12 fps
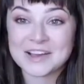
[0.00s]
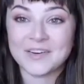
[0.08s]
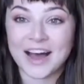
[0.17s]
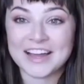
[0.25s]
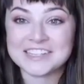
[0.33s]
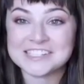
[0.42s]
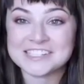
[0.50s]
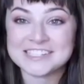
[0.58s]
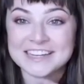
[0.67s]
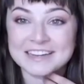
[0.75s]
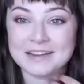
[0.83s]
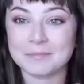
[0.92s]
So I
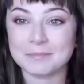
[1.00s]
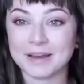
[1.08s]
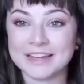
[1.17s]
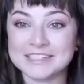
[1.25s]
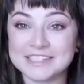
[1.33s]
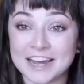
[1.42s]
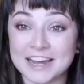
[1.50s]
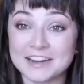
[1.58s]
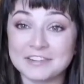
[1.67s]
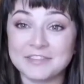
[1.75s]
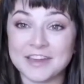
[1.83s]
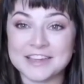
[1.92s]
just did my
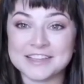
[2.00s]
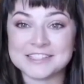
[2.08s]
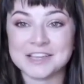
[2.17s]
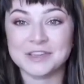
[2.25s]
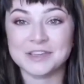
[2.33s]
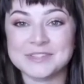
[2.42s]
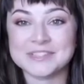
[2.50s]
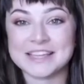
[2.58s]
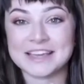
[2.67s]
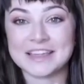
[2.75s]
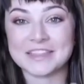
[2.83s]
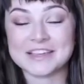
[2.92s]
entire face
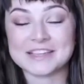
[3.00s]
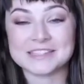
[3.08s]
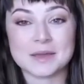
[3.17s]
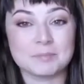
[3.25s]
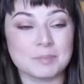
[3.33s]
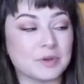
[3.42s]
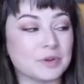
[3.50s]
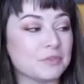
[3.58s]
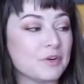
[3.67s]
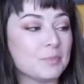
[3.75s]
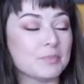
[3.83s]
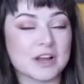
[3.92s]
using this
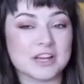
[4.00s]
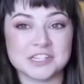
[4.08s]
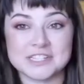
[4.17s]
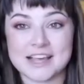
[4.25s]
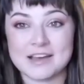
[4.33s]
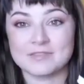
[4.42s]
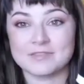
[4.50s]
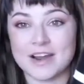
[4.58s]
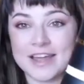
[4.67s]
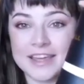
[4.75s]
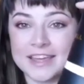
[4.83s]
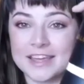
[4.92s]
beautiful brush set
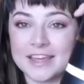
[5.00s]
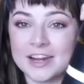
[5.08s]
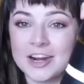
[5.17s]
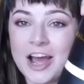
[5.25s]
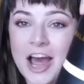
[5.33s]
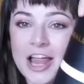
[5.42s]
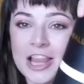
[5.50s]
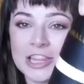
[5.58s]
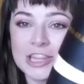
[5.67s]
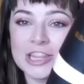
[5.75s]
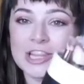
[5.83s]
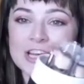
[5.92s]
right here.
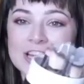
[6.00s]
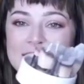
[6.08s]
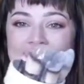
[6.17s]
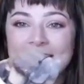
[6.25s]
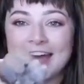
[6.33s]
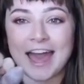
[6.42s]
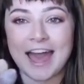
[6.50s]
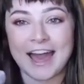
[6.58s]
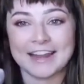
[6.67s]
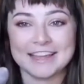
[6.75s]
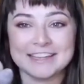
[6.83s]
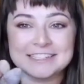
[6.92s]
Look
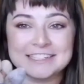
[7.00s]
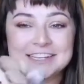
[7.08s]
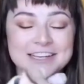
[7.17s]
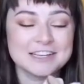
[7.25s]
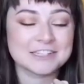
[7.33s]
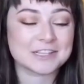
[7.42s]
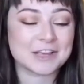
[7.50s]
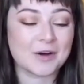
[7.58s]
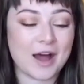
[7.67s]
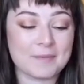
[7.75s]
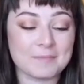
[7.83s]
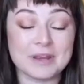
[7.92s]
at it.
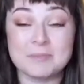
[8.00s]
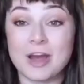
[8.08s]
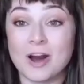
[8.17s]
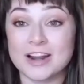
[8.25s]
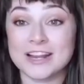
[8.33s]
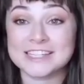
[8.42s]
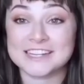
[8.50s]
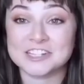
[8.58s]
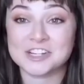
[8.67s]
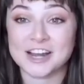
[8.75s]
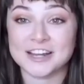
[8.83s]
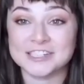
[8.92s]
So I'm going to be
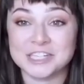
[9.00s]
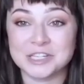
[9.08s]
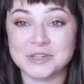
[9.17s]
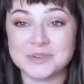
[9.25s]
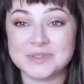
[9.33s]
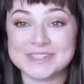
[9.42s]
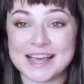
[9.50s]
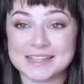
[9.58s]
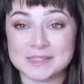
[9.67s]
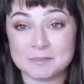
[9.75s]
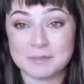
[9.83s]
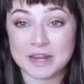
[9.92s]
honest, I tried to use
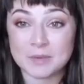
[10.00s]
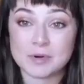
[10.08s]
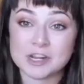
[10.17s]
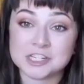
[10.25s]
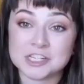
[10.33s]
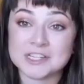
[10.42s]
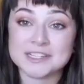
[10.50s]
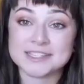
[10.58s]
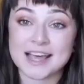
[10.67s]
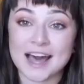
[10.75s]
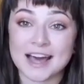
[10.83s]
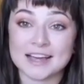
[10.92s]
as many
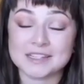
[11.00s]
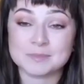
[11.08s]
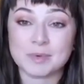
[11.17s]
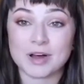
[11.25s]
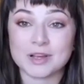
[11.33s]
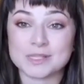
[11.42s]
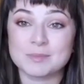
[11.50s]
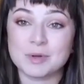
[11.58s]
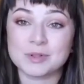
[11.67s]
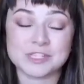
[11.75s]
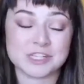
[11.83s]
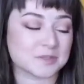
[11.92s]
brushes as
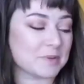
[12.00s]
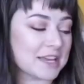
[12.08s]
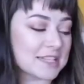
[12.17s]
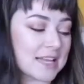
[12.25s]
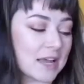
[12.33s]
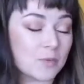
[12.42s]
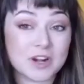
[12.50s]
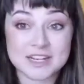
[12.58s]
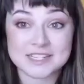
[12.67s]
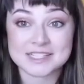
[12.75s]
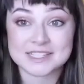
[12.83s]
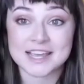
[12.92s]
possible just because I
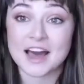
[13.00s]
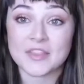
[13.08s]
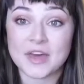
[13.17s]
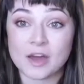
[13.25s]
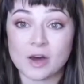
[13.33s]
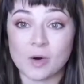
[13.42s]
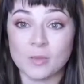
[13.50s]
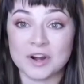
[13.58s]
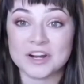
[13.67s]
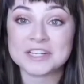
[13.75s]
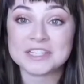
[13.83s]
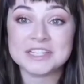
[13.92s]
wanted to see how they all
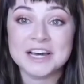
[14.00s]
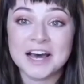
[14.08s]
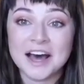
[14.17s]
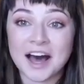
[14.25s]
worked.